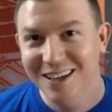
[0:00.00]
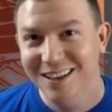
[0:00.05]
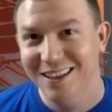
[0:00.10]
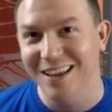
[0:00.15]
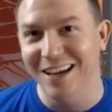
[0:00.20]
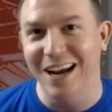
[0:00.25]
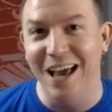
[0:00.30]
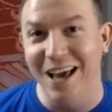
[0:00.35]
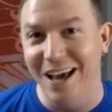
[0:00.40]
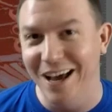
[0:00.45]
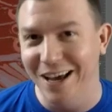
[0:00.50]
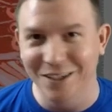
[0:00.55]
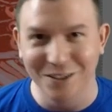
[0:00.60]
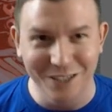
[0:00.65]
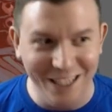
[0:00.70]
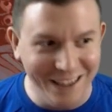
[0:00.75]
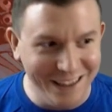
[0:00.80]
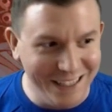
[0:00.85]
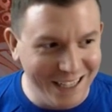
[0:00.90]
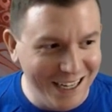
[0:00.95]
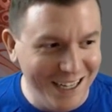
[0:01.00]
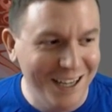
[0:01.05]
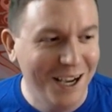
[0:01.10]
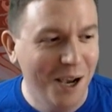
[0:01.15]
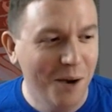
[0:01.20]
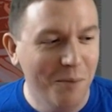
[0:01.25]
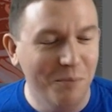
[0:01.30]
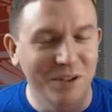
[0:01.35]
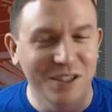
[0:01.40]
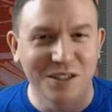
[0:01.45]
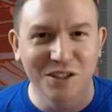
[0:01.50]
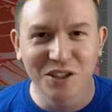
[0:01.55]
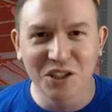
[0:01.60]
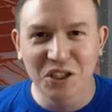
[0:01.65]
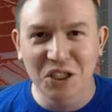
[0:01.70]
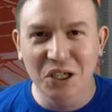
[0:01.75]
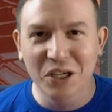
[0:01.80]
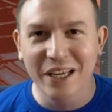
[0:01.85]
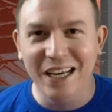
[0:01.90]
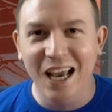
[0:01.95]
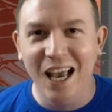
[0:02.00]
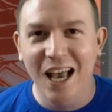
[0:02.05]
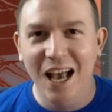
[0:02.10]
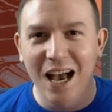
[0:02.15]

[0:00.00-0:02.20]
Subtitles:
Like, I don't get that. But you're like,